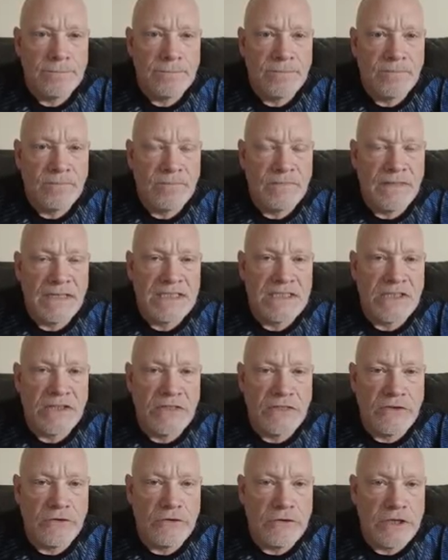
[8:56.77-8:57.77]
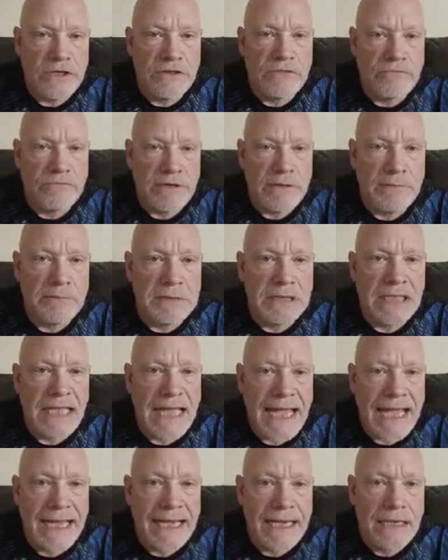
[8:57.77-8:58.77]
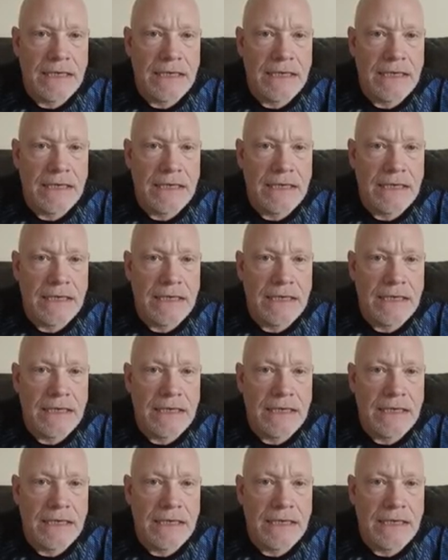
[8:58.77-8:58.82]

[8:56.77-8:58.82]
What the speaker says: That's a 33 black.